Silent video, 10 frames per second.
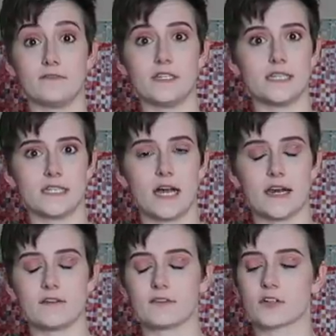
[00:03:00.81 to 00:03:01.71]
of
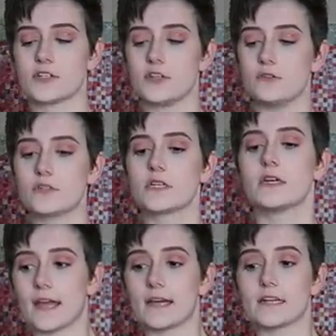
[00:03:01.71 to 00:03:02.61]
design of her suit.
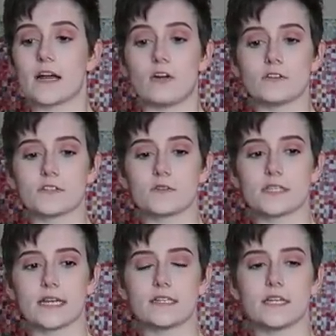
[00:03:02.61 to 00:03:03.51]
And I also
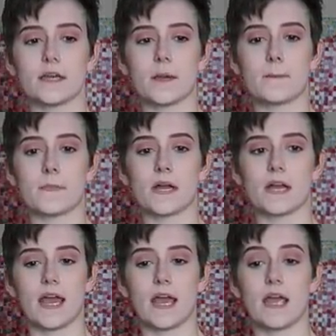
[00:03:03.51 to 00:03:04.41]
sent him
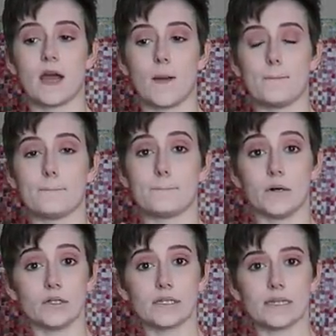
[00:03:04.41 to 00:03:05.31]
a
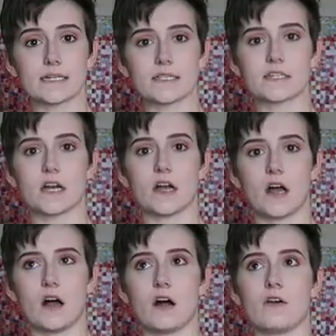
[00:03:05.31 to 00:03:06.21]
bullet list
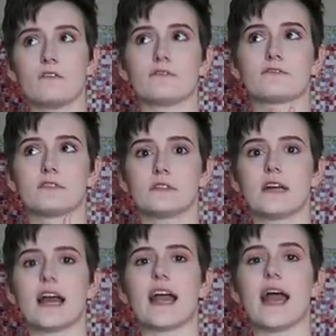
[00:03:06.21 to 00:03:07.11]
of
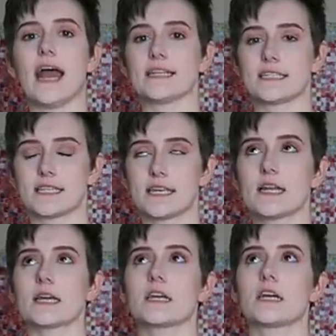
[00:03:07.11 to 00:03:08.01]

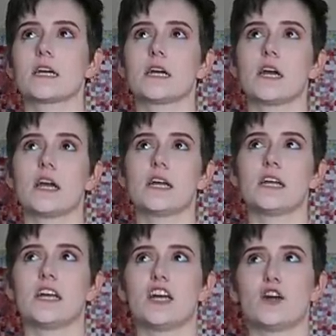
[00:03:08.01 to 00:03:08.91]
aesthetic
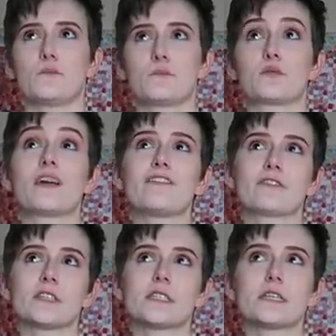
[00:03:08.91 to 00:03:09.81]

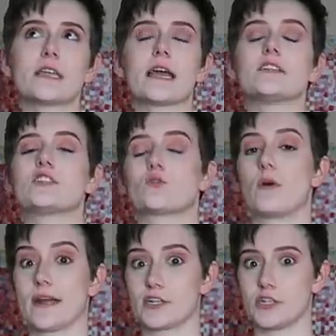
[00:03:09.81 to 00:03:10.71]
preferences and
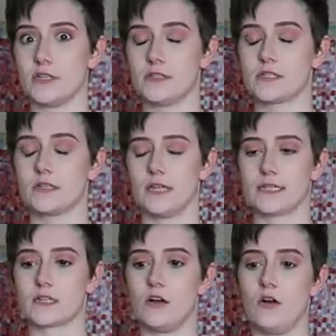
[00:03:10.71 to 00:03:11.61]
directions,
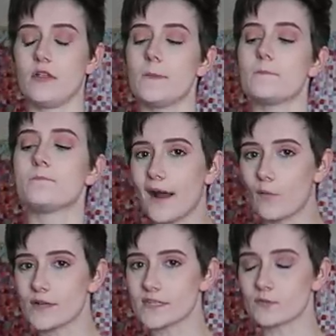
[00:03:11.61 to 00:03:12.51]
let's call them. I
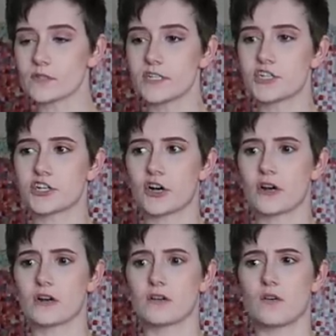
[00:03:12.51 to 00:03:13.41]
wasn't really
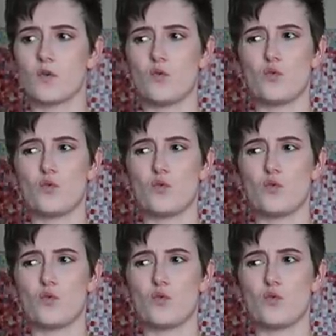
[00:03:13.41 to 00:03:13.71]
sure